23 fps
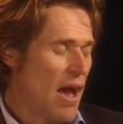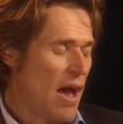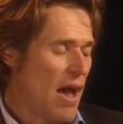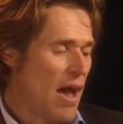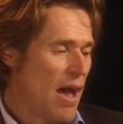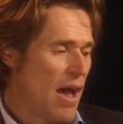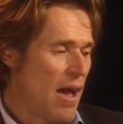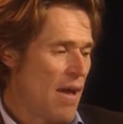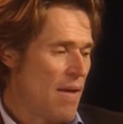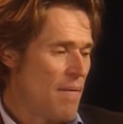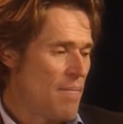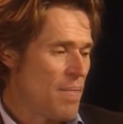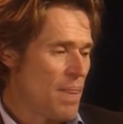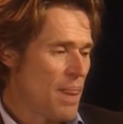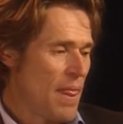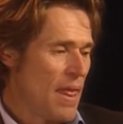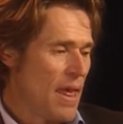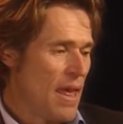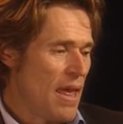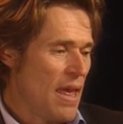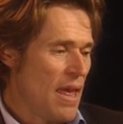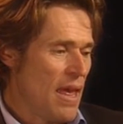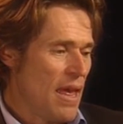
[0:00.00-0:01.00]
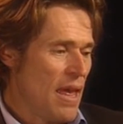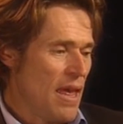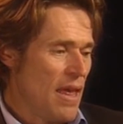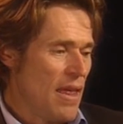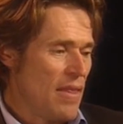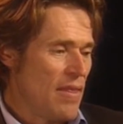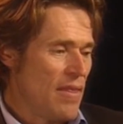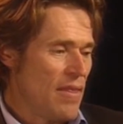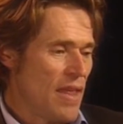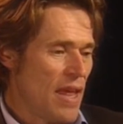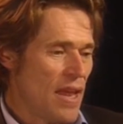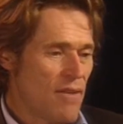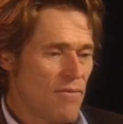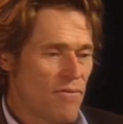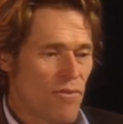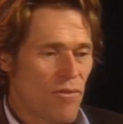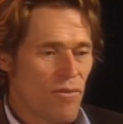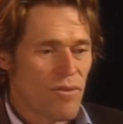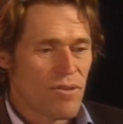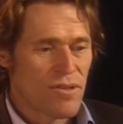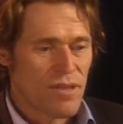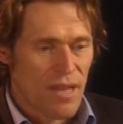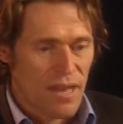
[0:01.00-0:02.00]
Uh, then,
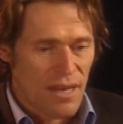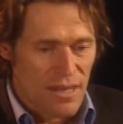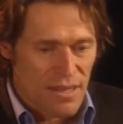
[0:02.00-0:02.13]
of course,